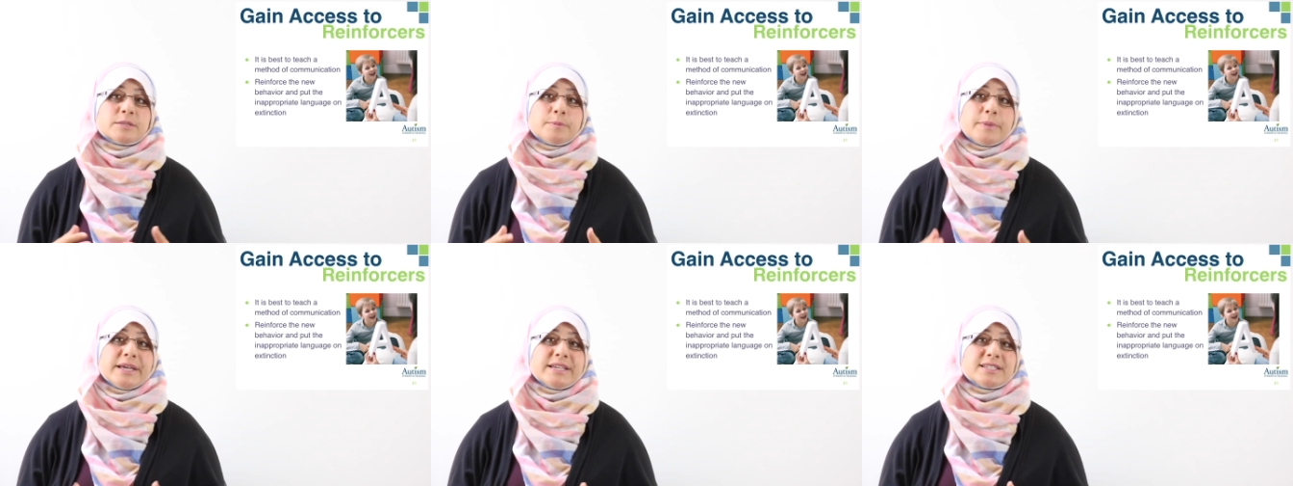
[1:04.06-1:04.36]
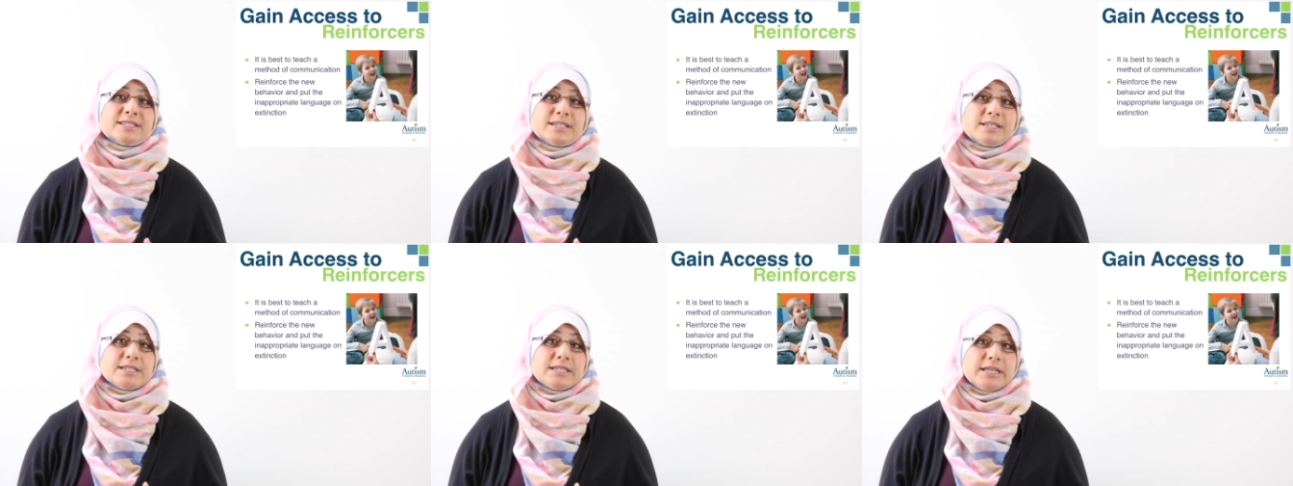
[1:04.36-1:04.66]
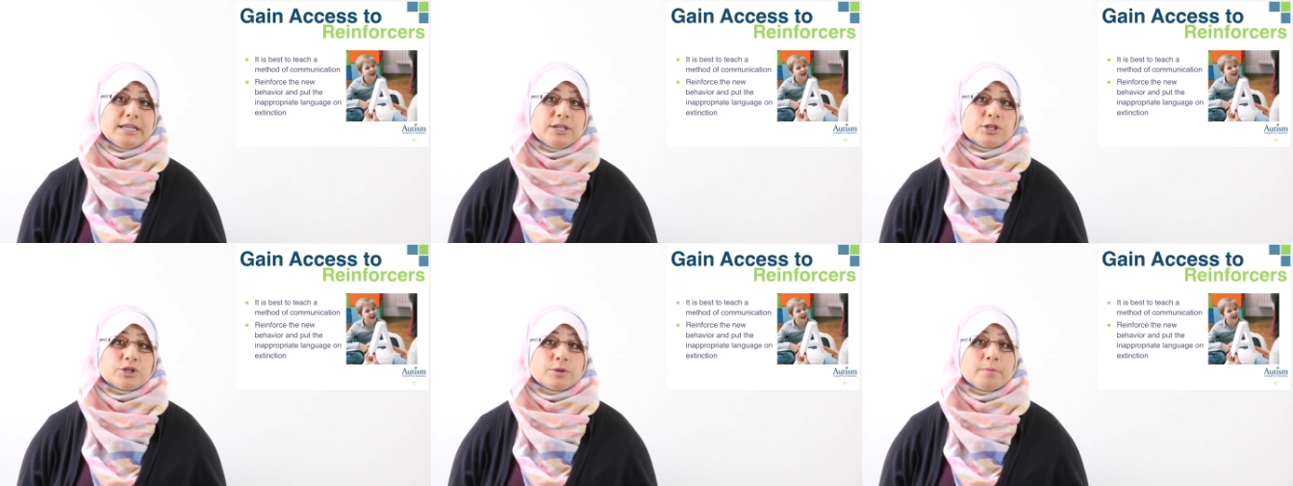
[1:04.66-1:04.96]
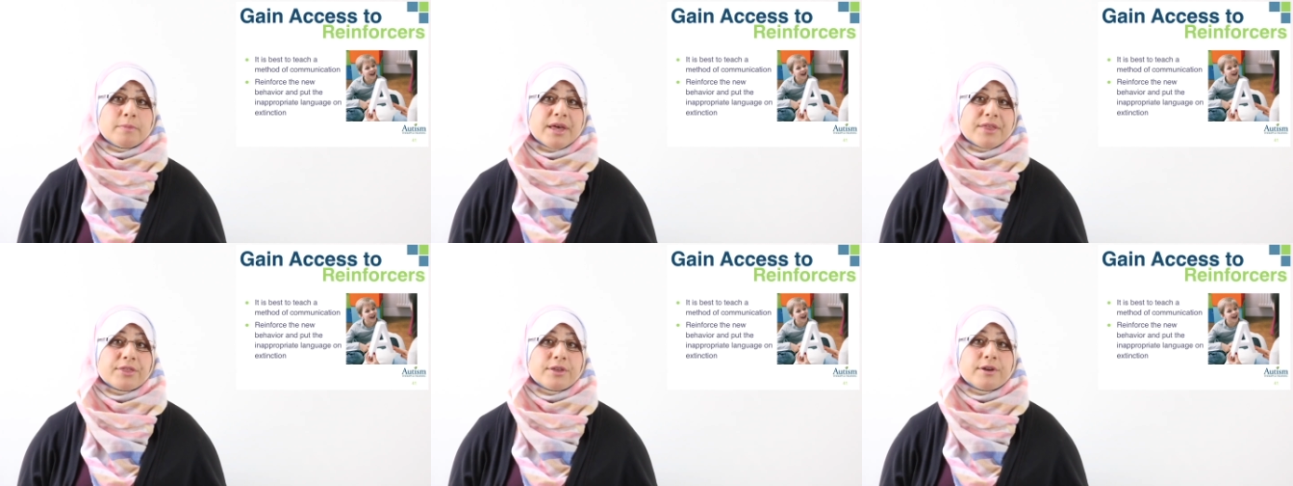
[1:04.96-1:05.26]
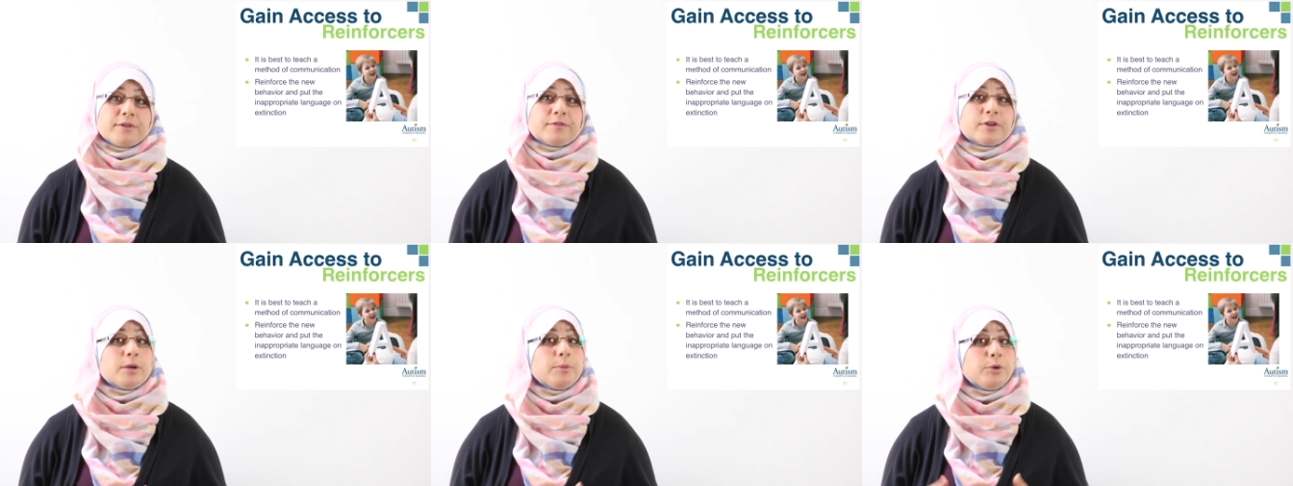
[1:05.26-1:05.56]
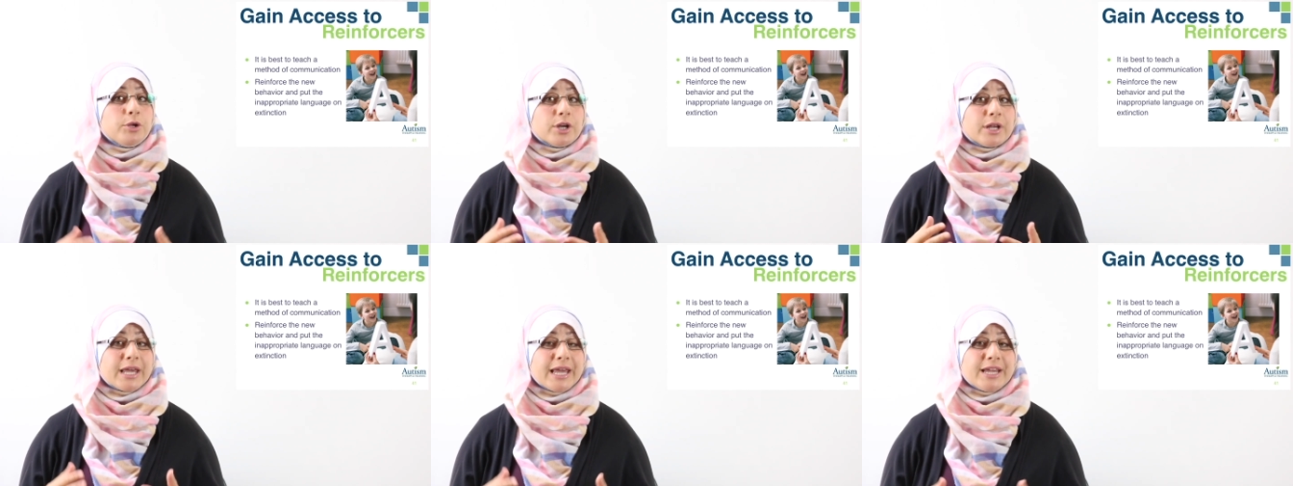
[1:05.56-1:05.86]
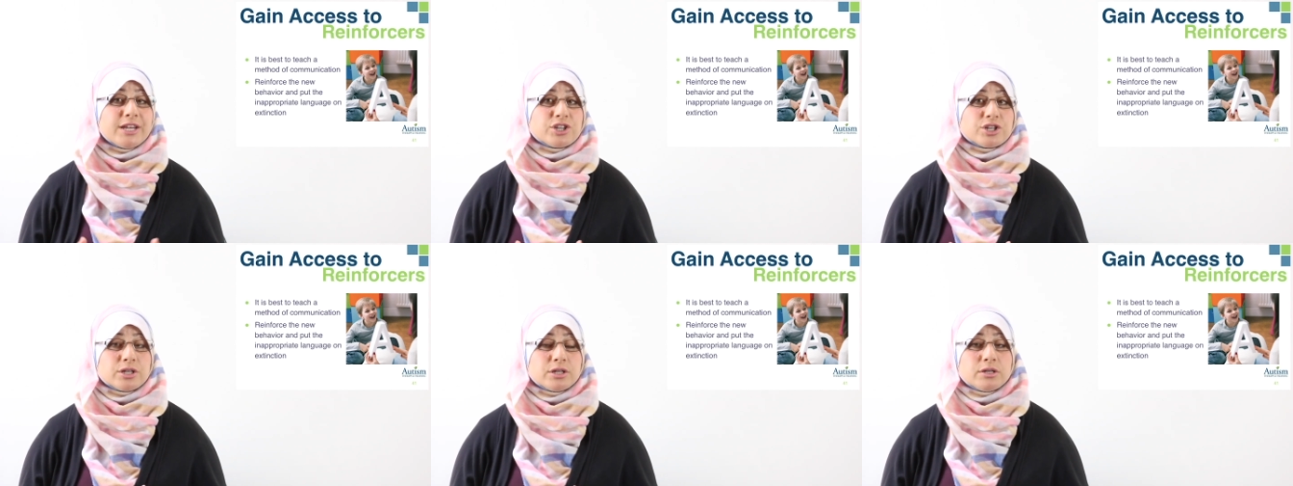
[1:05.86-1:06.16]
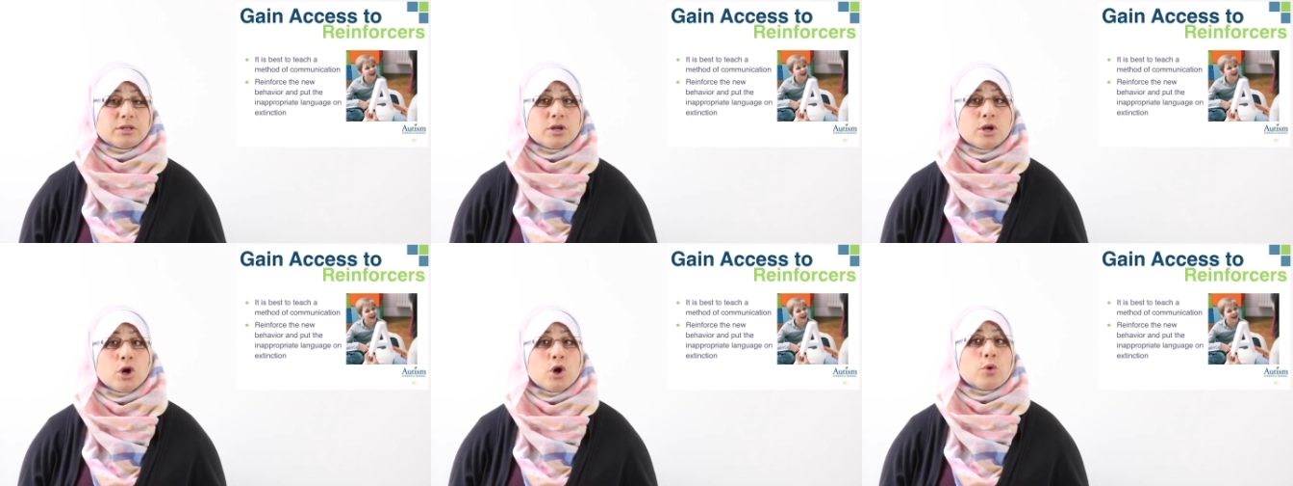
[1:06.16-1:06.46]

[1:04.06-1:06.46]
best to teach a method of communication,